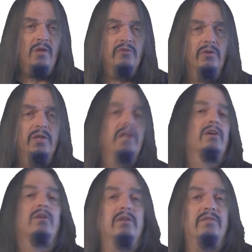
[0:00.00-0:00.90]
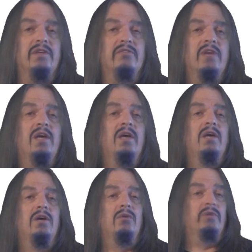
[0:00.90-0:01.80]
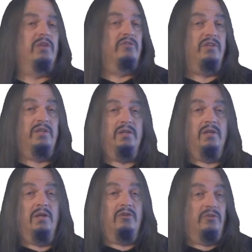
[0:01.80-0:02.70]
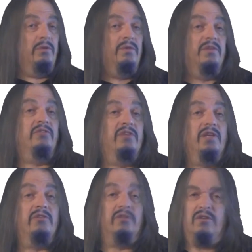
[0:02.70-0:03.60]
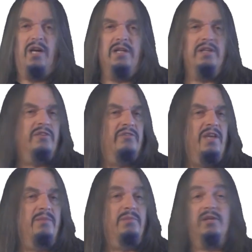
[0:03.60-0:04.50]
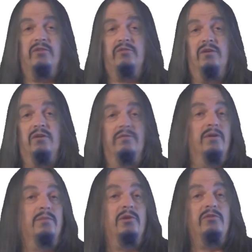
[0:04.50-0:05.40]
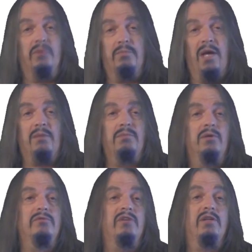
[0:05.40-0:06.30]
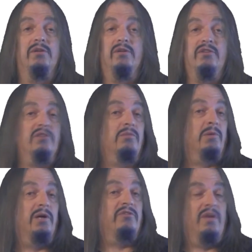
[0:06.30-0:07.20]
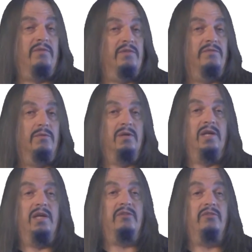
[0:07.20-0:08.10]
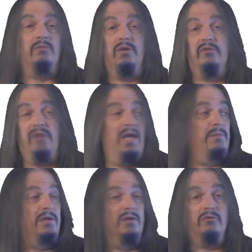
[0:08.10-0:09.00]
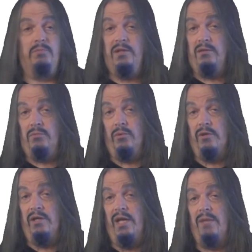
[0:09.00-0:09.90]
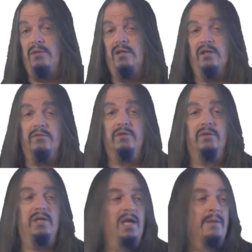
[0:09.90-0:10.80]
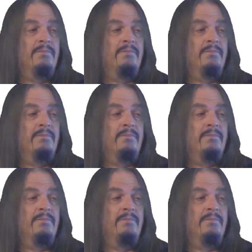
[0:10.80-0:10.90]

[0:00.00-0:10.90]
So looking at all of these, we can see that two of these things are kind of the same, because they're vertebrates with backbones, and they're tetrapods having four legs, as well as amniotes being born in amniotic fluid.